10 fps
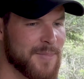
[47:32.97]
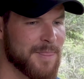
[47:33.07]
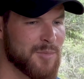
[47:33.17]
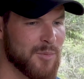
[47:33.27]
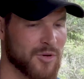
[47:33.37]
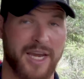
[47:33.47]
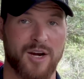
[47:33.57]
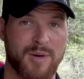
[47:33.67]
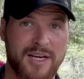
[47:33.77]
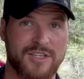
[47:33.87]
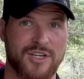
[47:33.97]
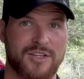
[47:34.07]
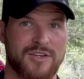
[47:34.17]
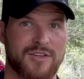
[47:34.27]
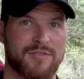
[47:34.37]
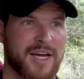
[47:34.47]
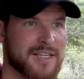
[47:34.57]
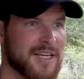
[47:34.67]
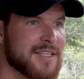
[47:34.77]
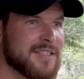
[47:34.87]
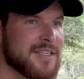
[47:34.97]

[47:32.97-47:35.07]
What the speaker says: people care about each other, the fact that,